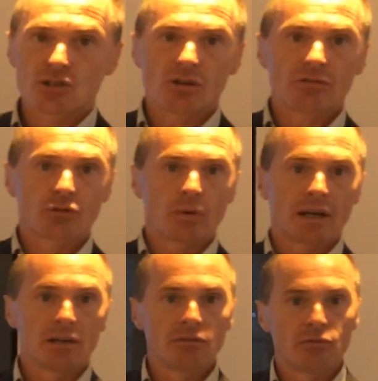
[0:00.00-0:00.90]

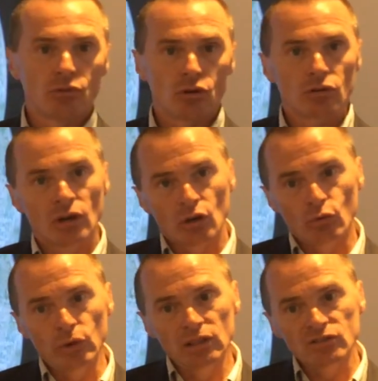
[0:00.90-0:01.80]
software for
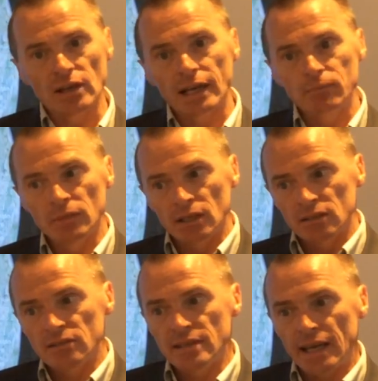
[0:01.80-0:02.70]
real-time
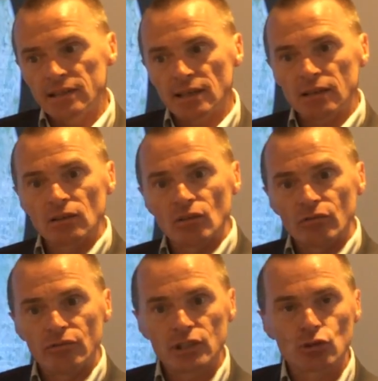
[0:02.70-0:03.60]
data
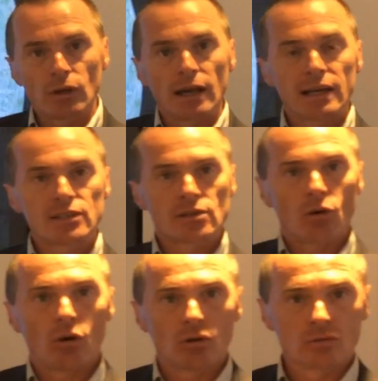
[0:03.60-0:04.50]
visualized
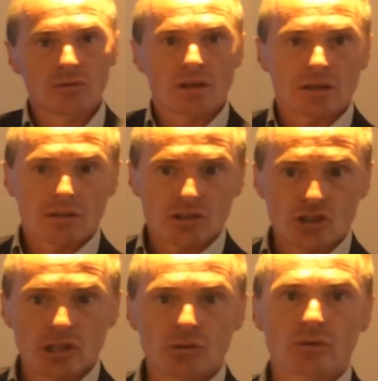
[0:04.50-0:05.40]
on
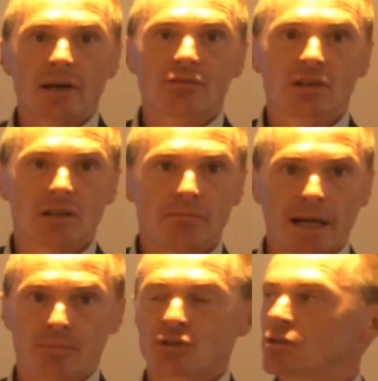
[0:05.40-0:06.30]
geographical
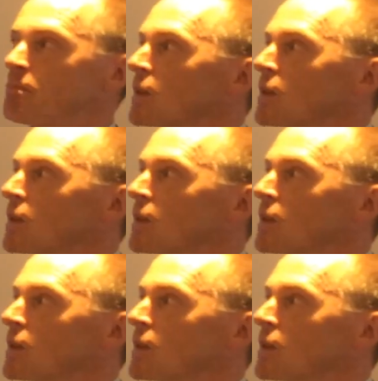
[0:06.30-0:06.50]
maps.